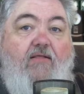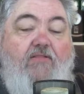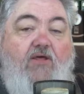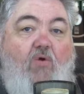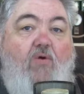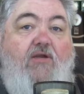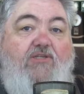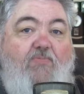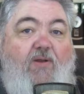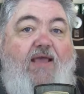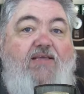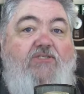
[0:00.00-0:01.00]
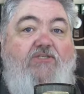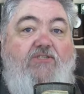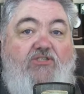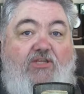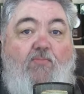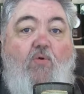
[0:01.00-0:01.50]
the Lord has
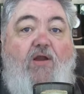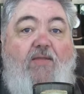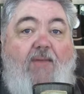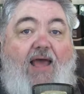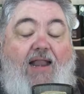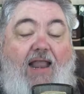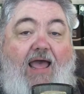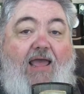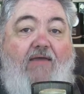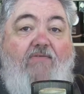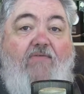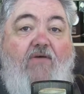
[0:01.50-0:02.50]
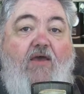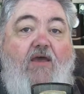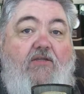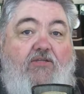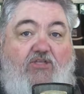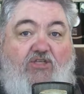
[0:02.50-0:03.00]
placed someone in my life
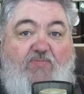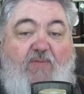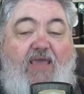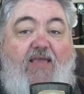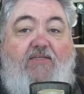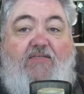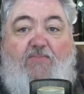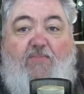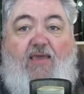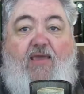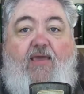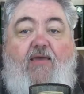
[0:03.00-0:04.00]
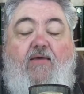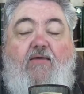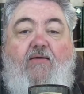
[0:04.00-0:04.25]
to speak to me